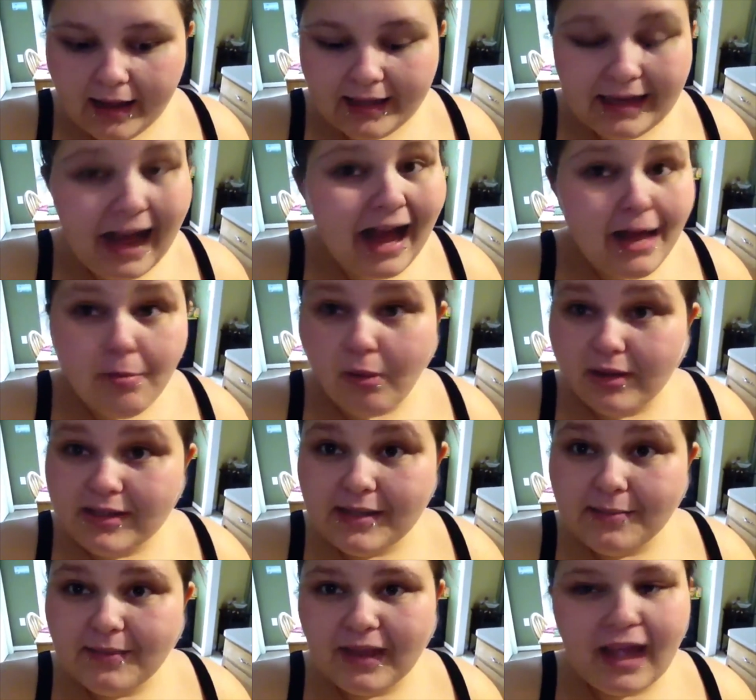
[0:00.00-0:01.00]
can eyeball
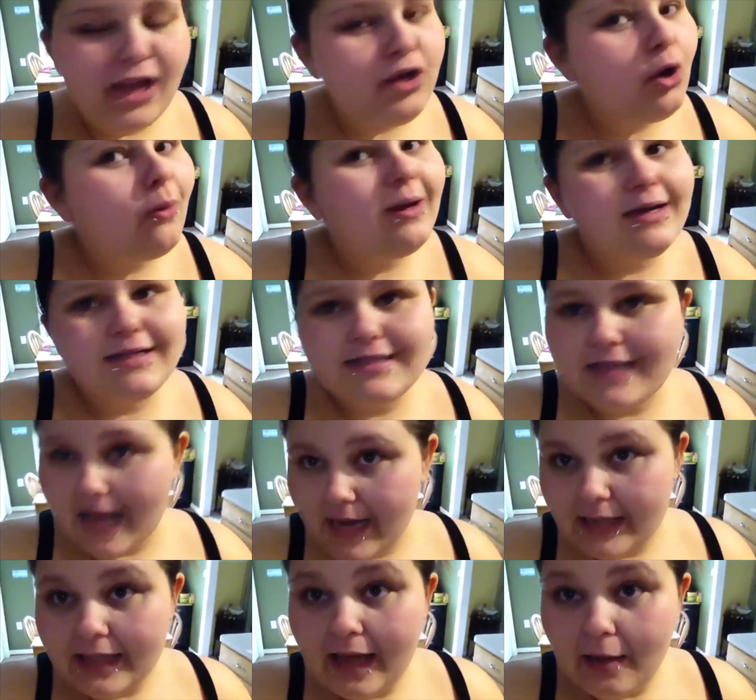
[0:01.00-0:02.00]
something and know
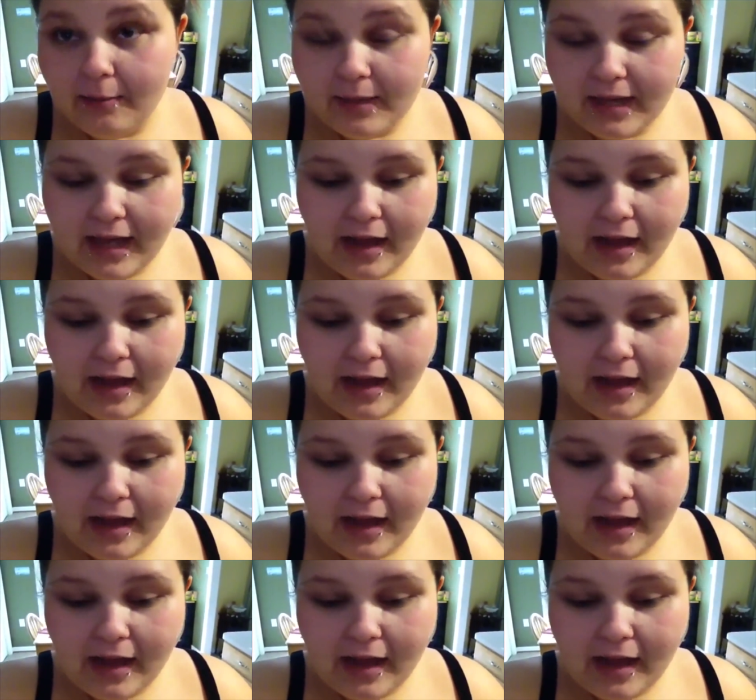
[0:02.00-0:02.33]
exactly how many